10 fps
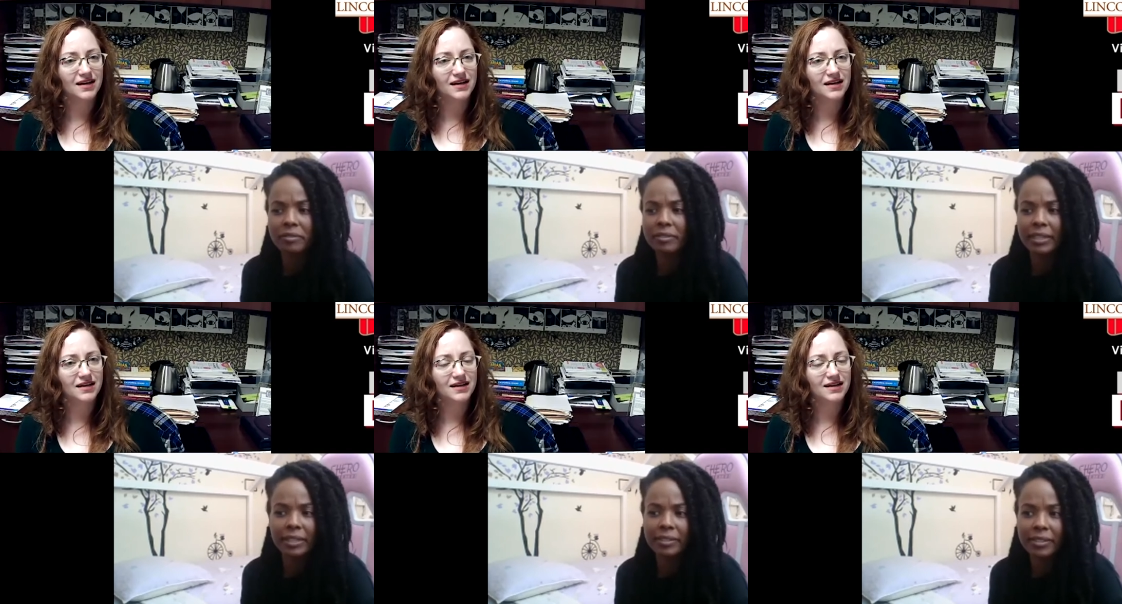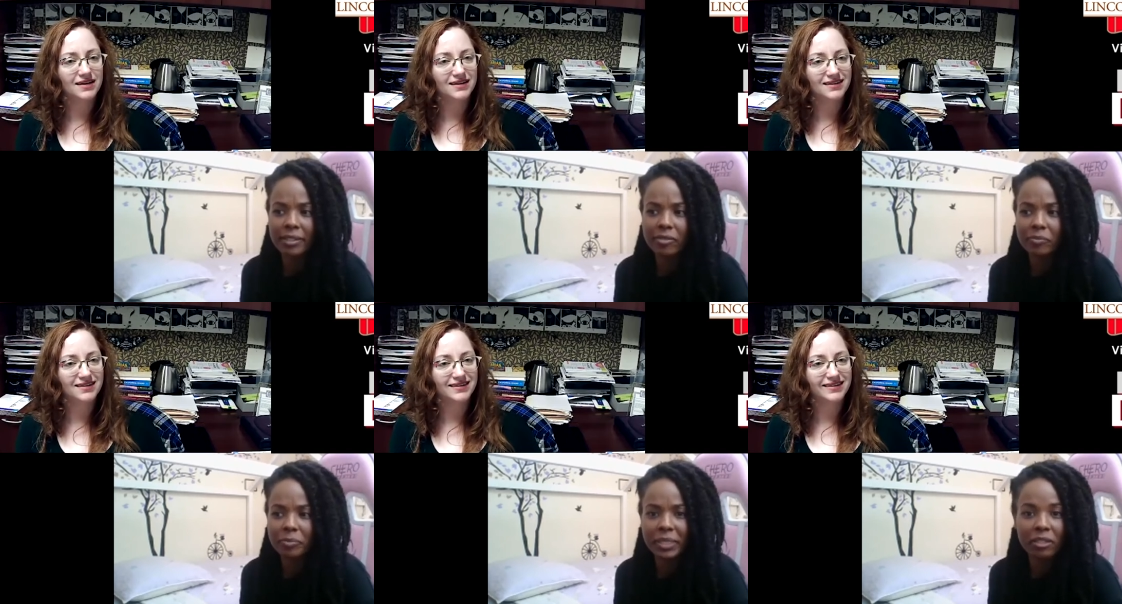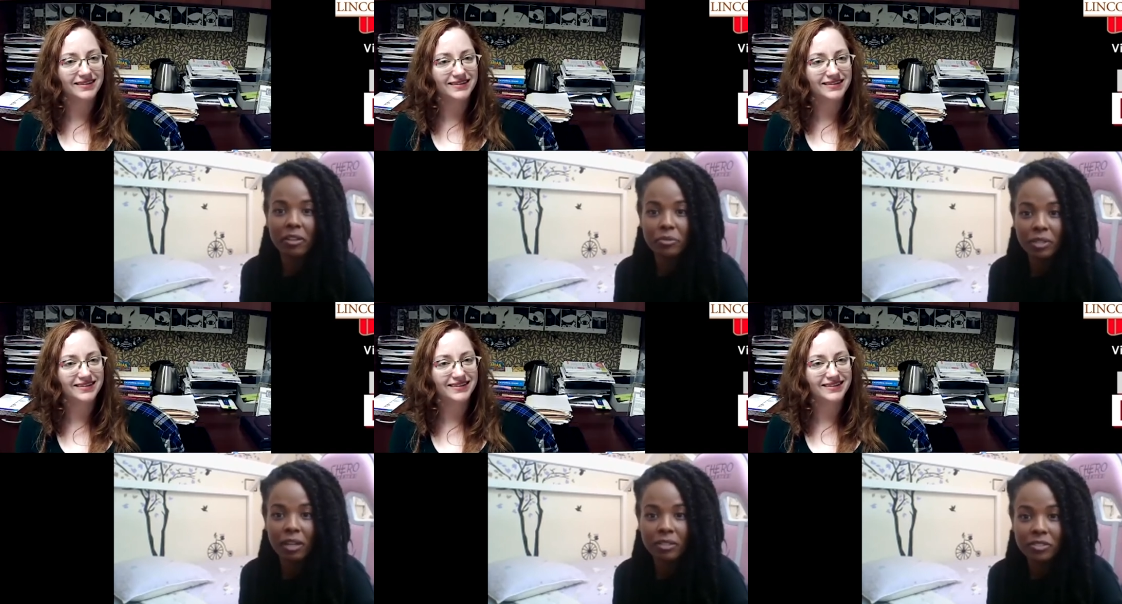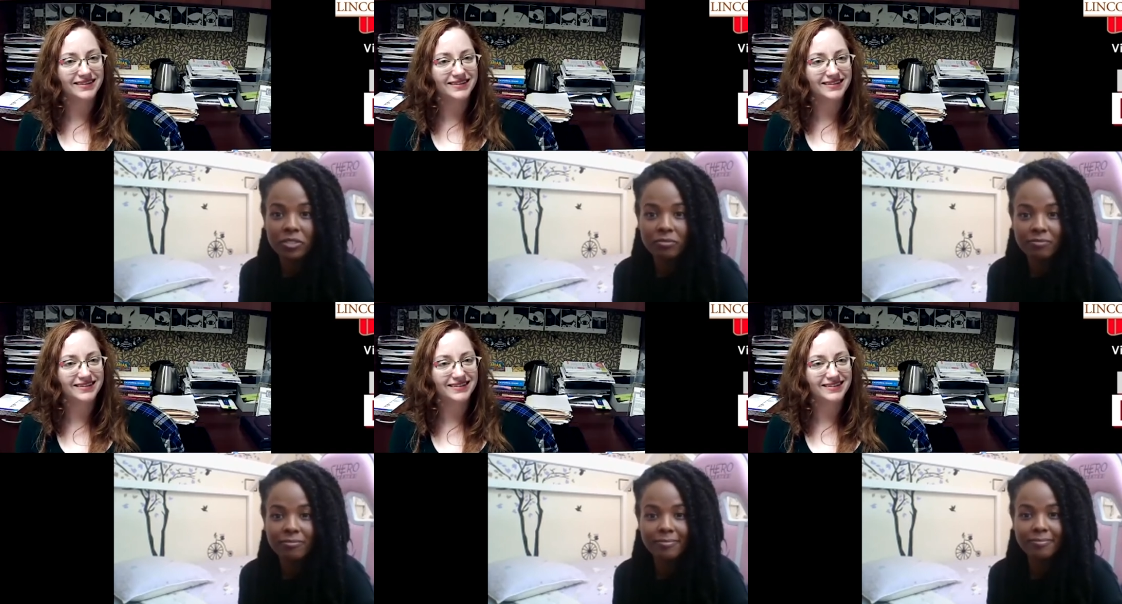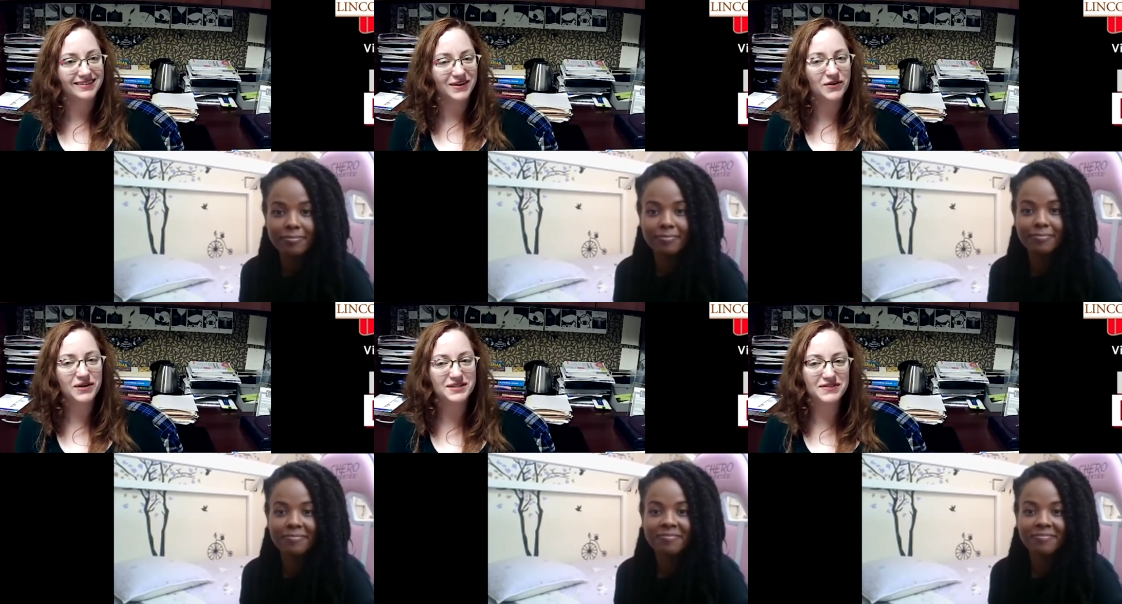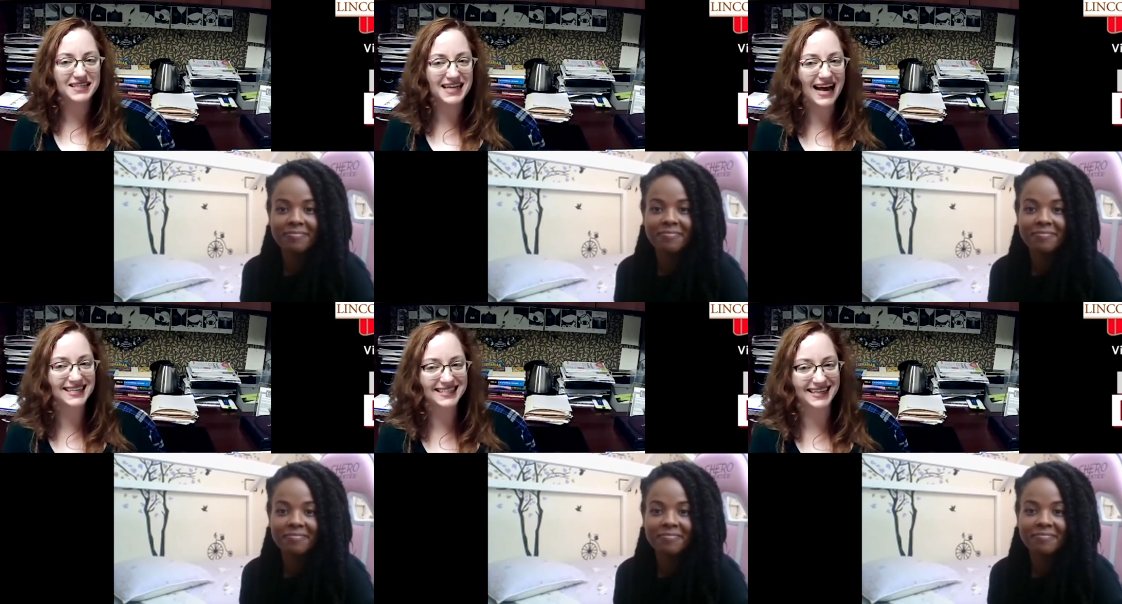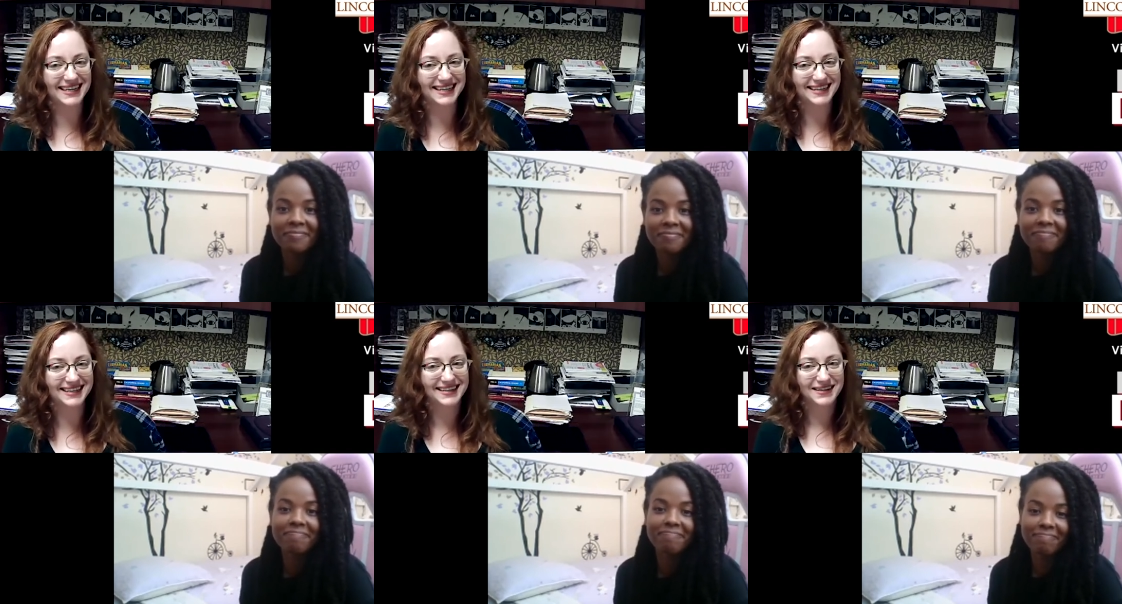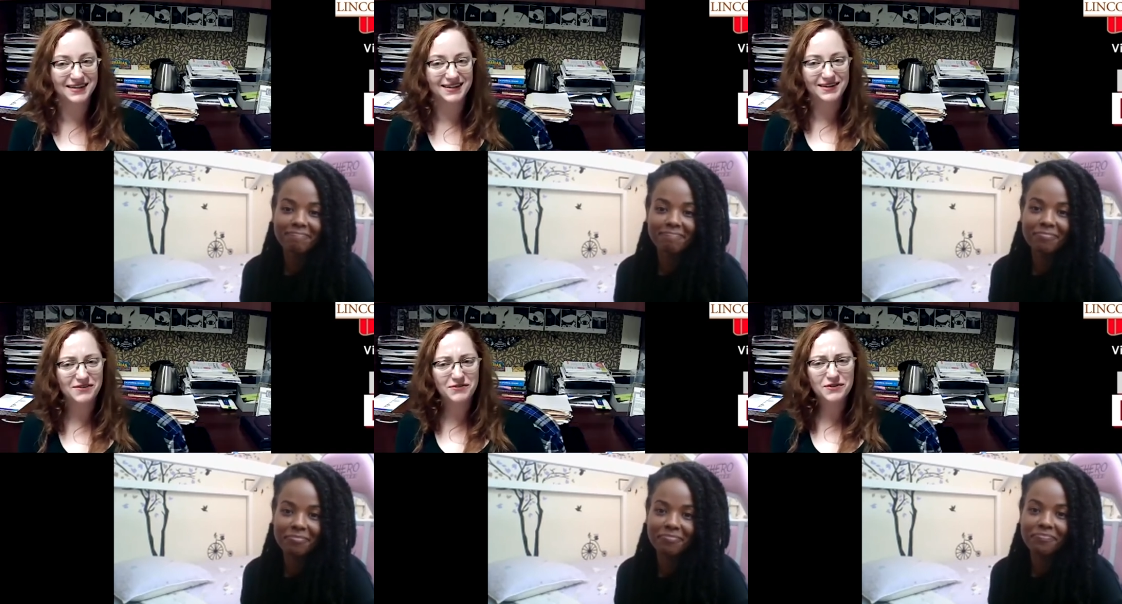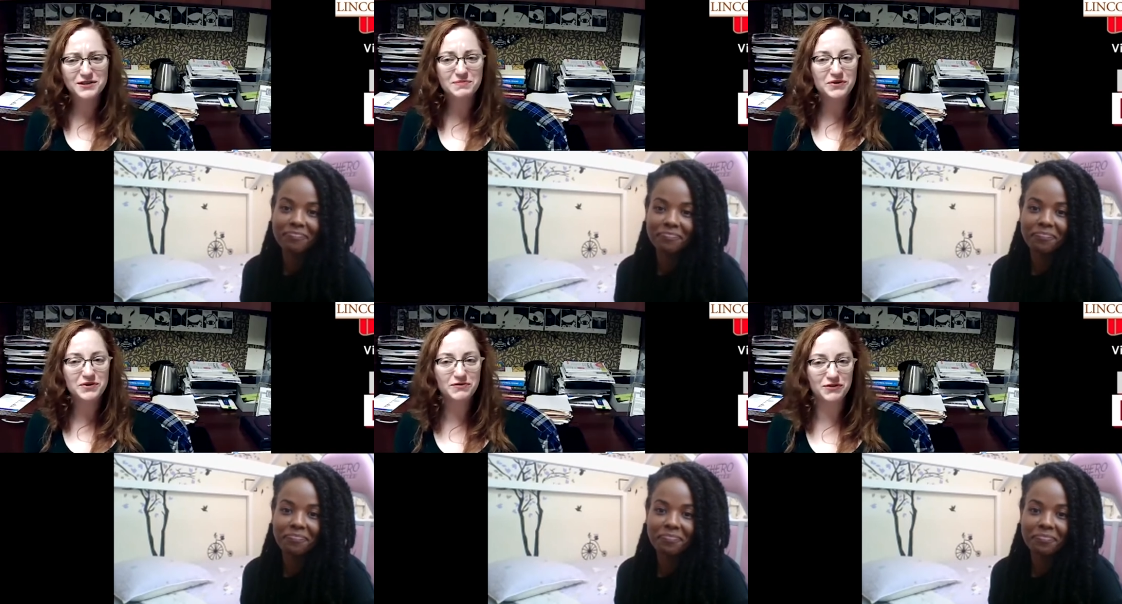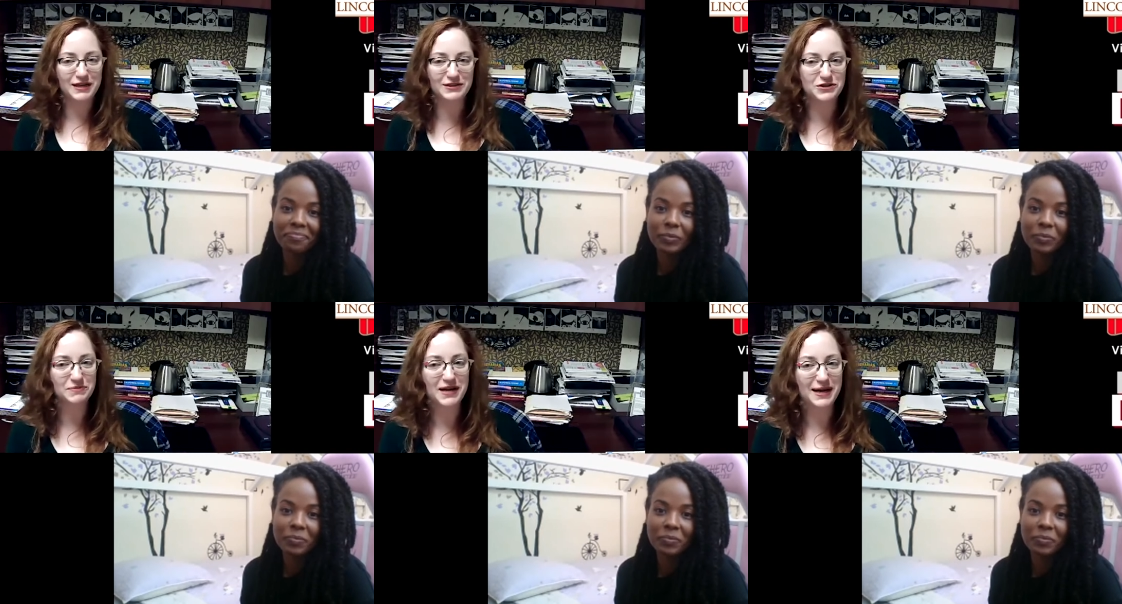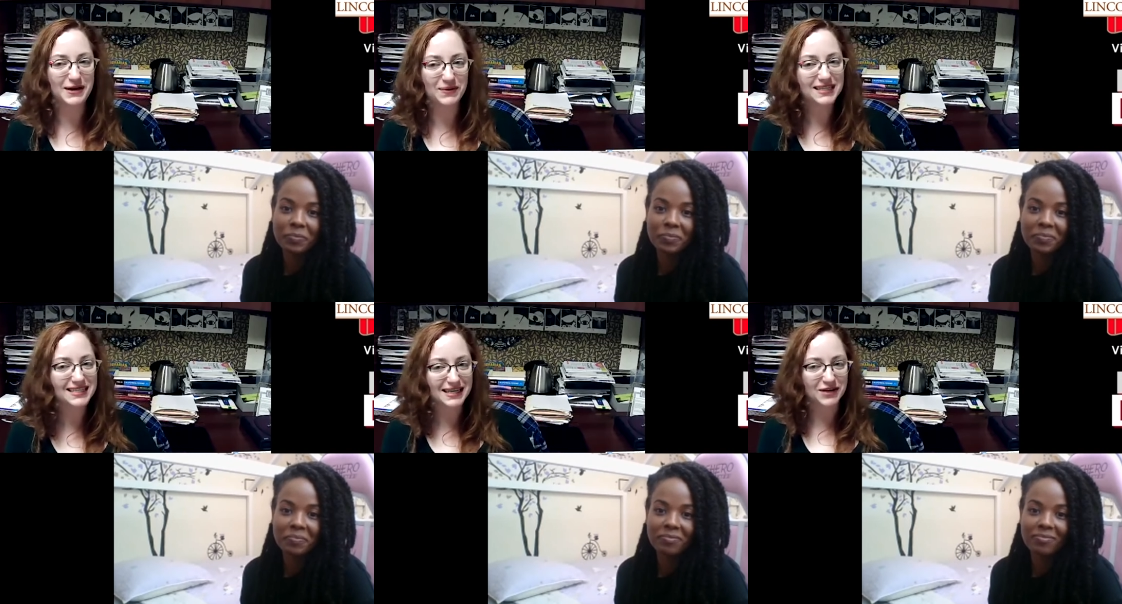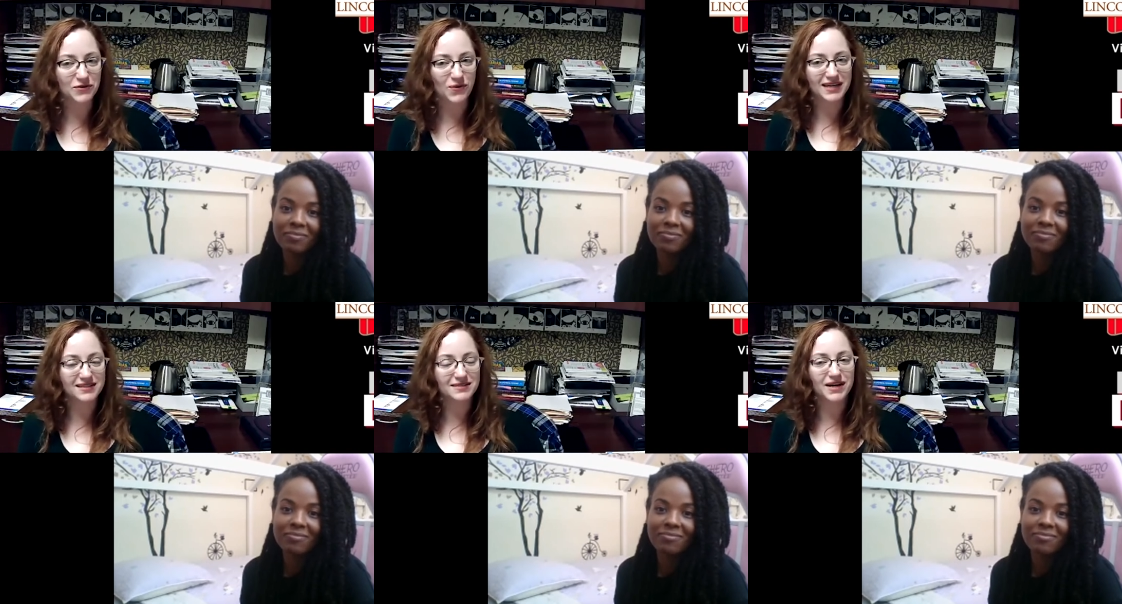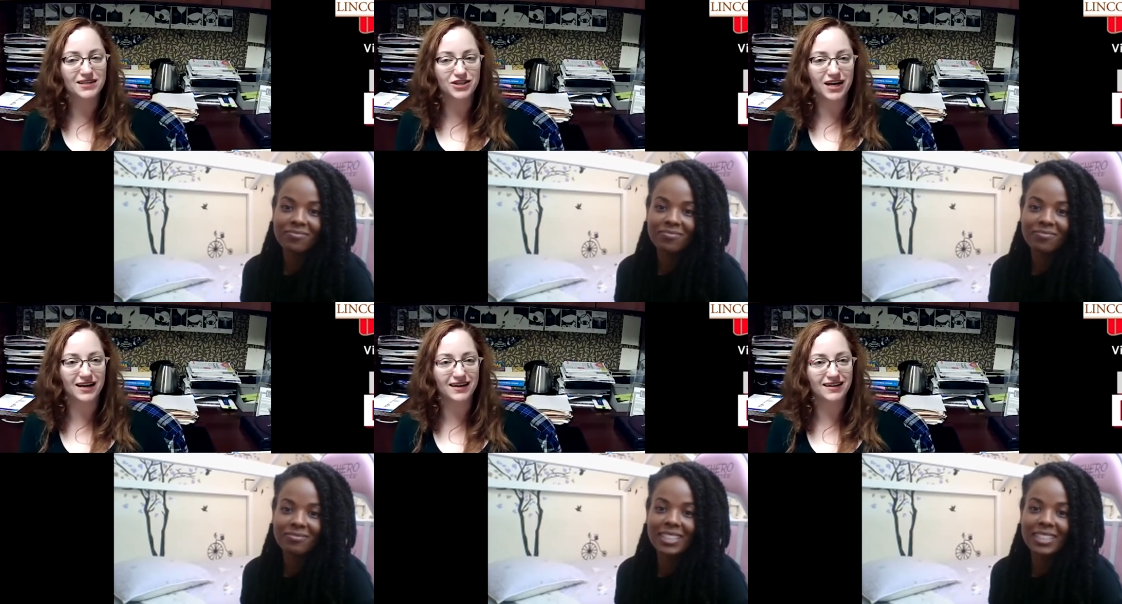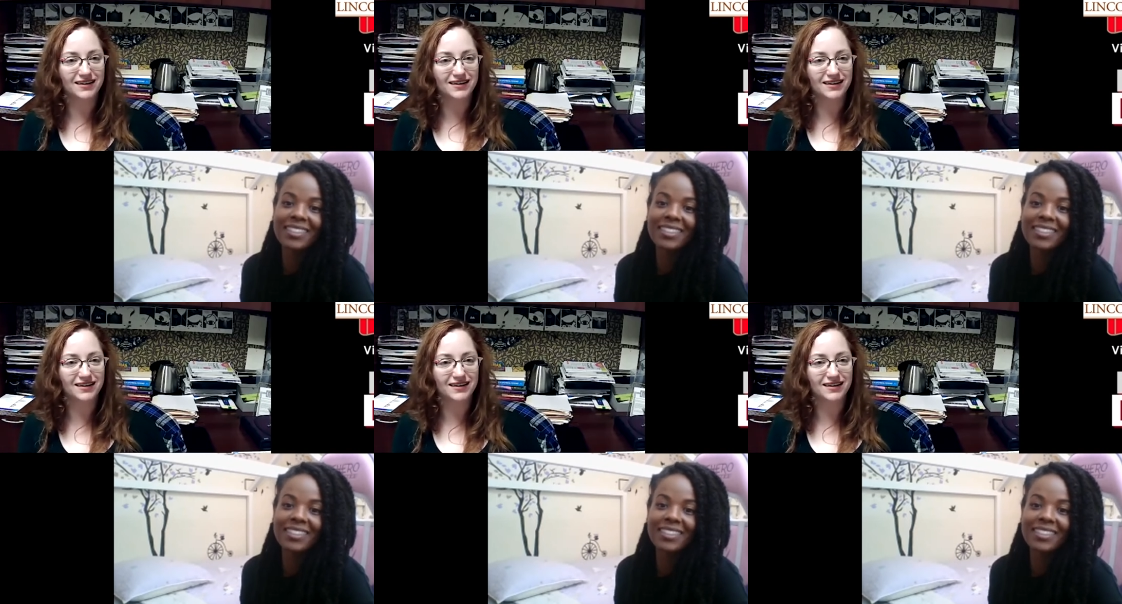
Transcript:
Speaker 1: and um, played all through college.
Speaker 2: Oh, it's fantastic. The viola is a beautiful instrument. I know it doesn't get quite as much uh,